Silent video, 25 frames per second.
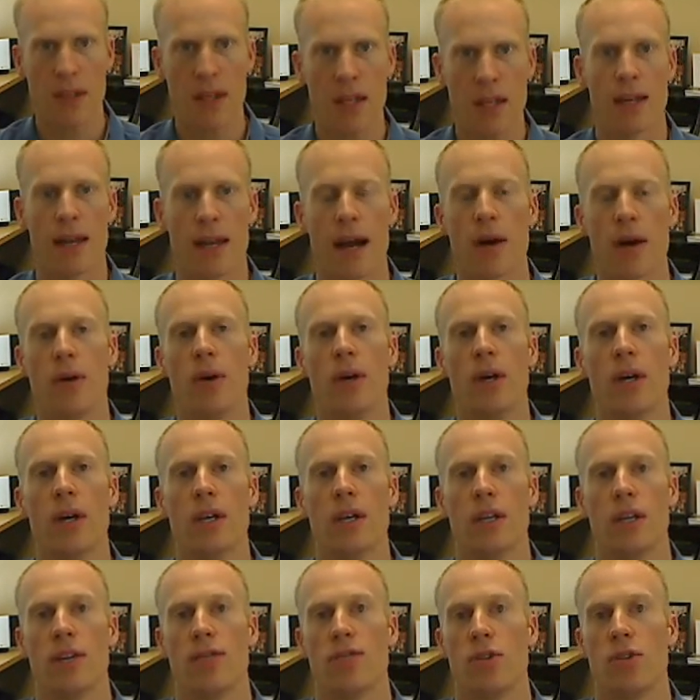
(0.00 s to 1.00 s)
Now,
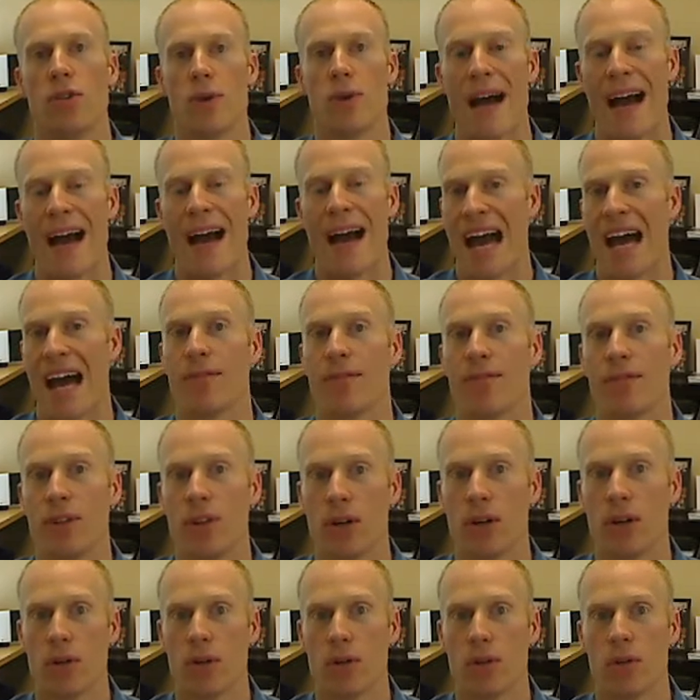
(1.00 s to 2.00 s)
if you have
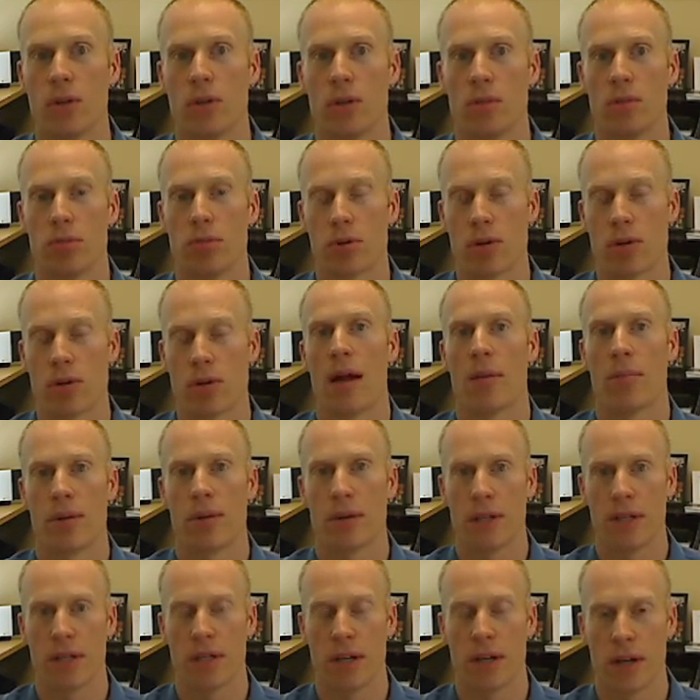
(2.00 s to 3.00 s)
no
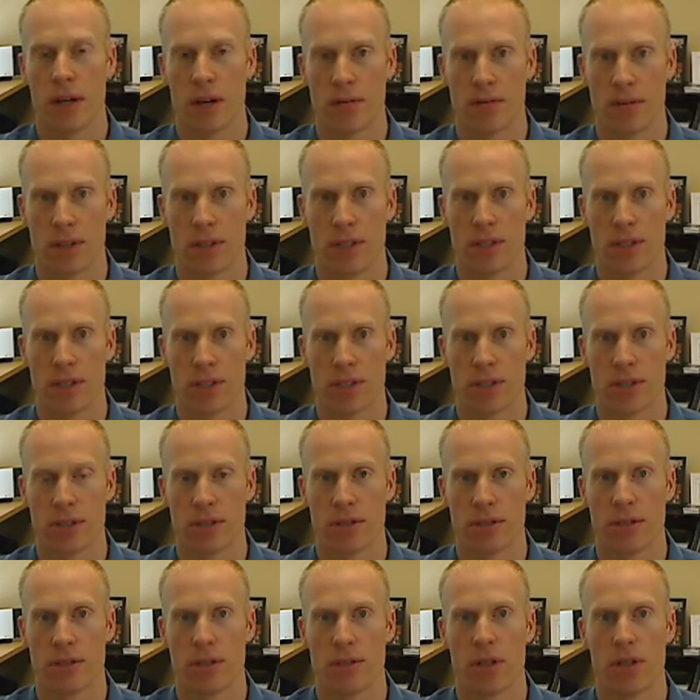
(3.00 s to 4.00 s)
property coverage,
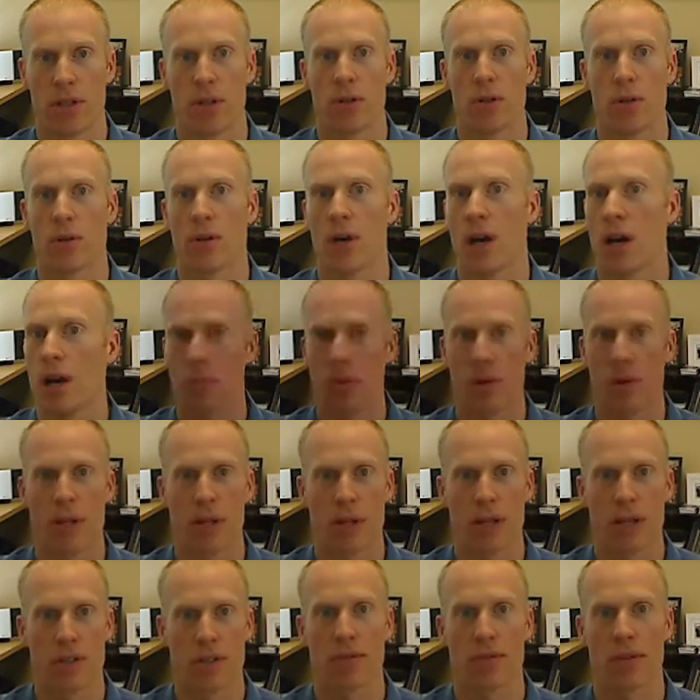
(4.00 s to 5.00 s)
no
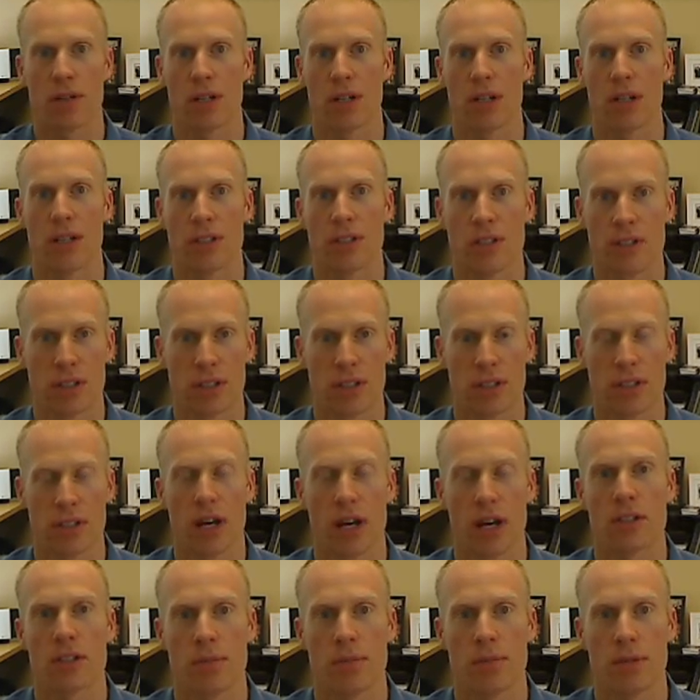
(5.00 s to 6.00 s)
comprehensive or collision
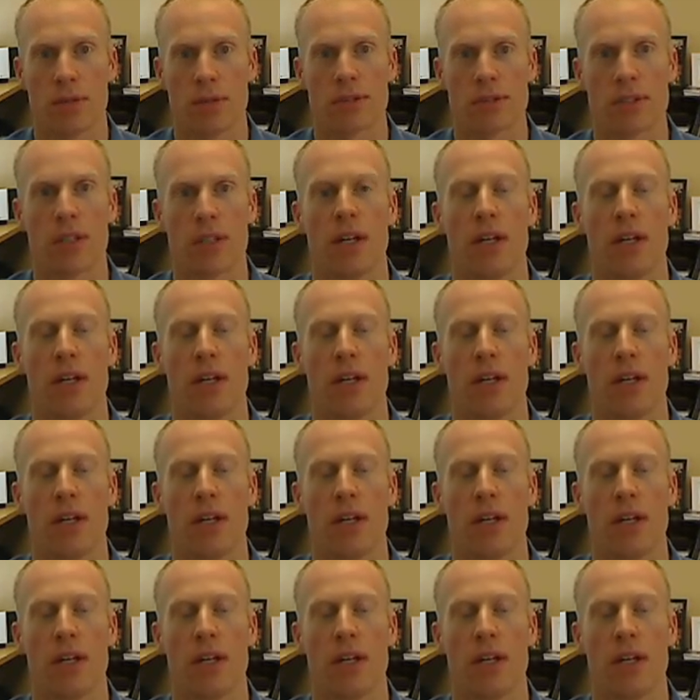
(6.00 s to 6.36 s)
deductibles,